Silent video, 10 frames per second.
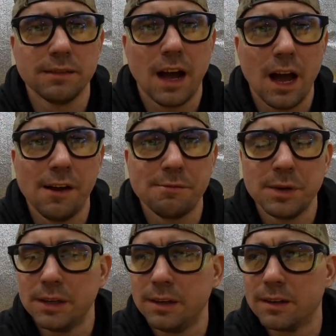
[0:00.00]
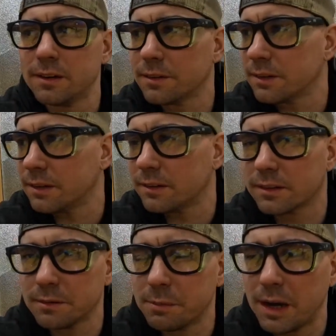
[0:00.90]
I've been here
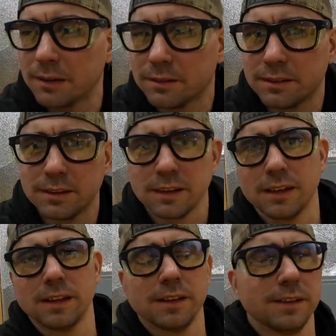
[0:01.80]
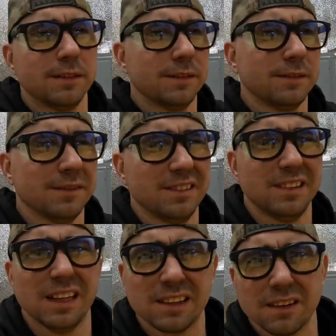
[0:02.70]
since about
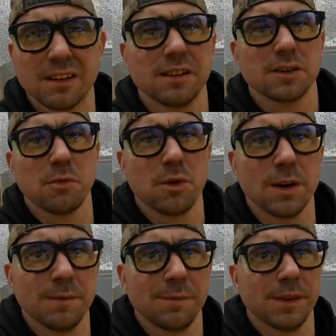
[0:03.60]
10:30 this morning,